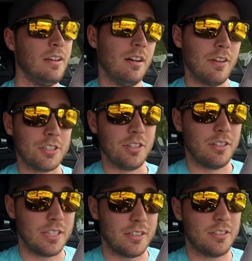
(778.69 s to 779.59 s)
Eventually I'll
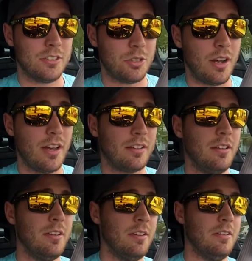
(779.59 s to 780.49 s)
take it to the track,
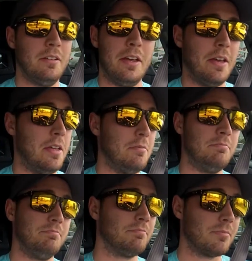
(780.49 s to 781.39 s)
and
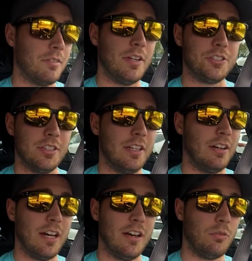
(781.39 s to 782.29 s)
eventually
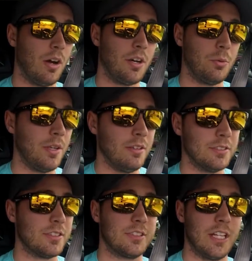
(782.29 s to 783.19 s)
I'll have wider wheels,
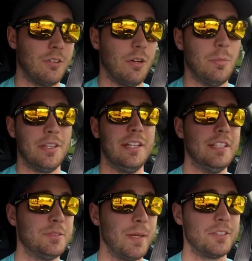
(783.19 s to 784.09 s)
etc. But you need
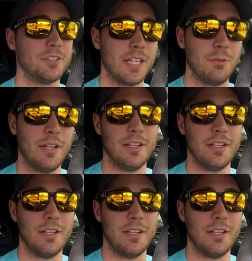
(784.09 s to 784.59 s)
spacers anyway to